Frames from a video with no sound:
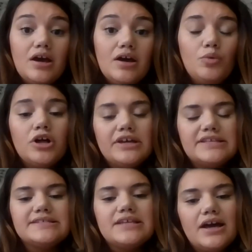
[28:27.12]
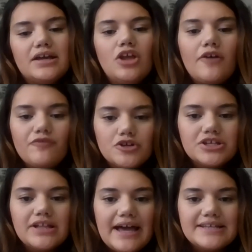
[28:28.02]
Uh, well, it's uh, not
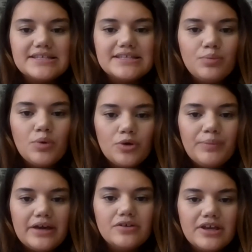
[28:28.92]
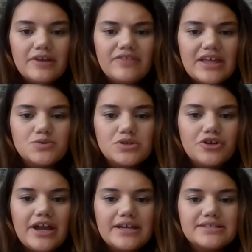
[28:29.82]
first class. It's bulk mail, if that's what
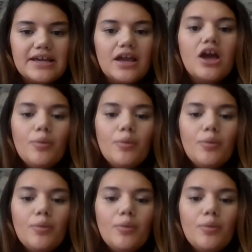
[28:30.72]
you're asking. But